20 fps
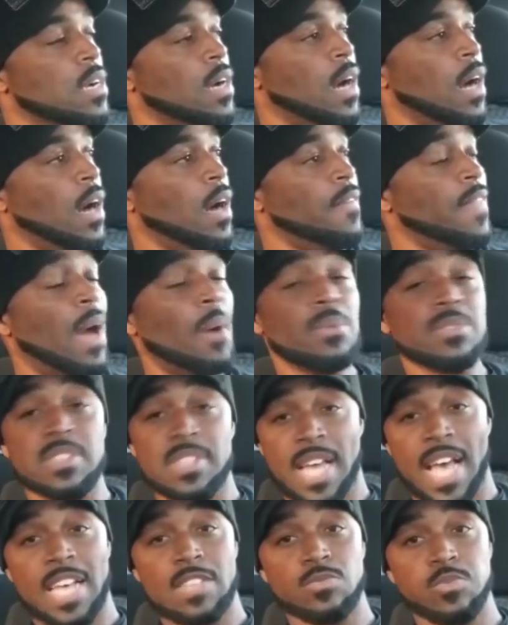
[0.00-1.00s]
That was
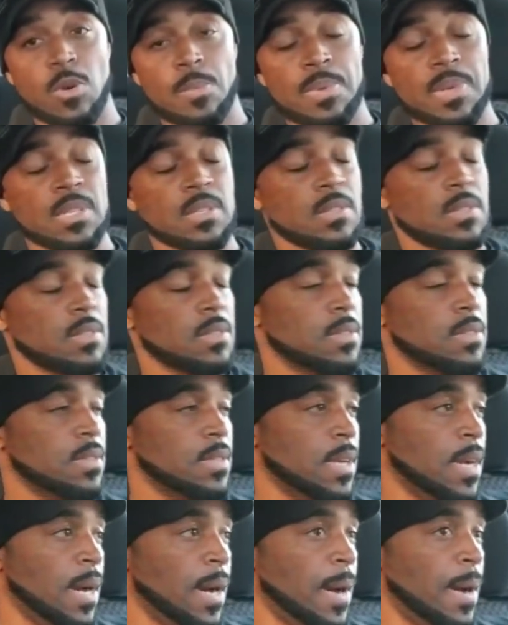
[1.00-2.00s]
an ass whooping.
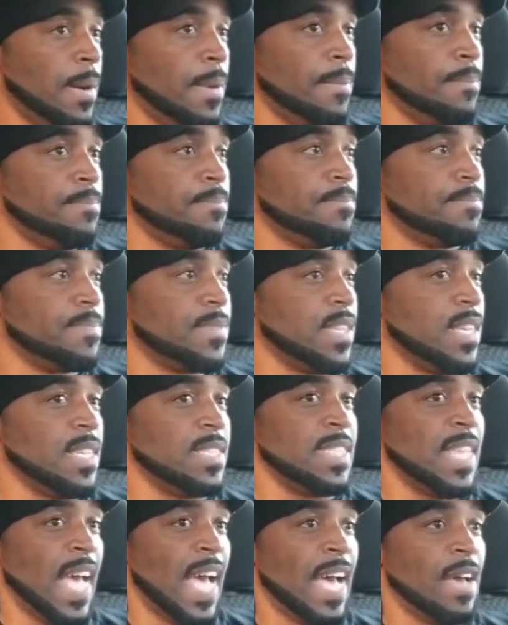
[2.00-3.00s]

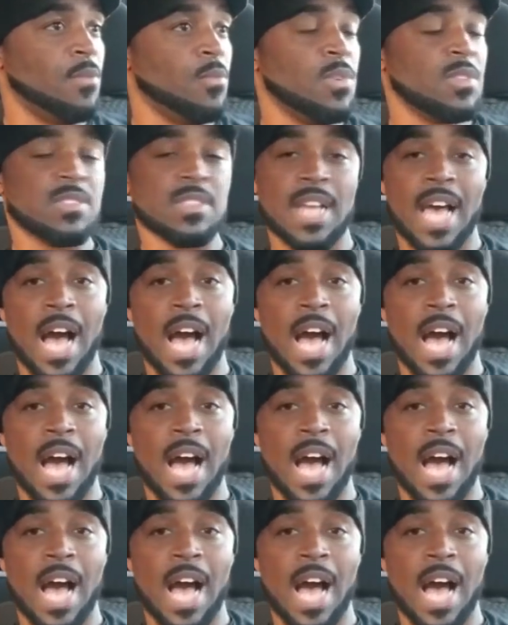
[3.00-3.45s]
That was an